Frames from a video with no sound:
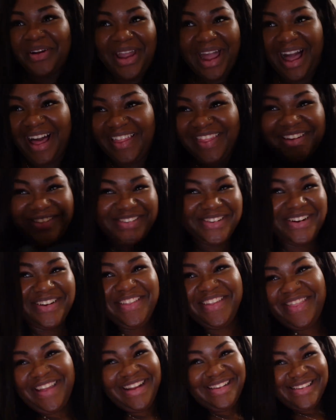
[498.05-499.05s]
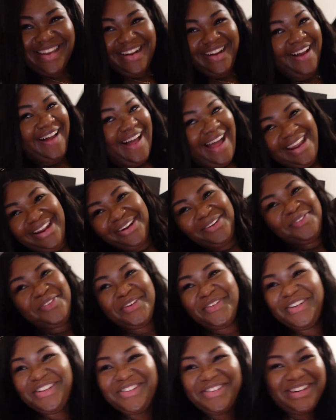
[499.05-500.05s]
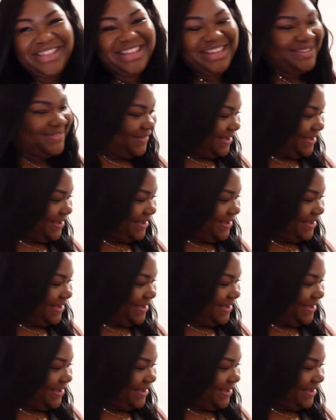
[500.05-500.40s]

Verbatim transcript: yeah, those are all the things I got. Hope you enjoyed this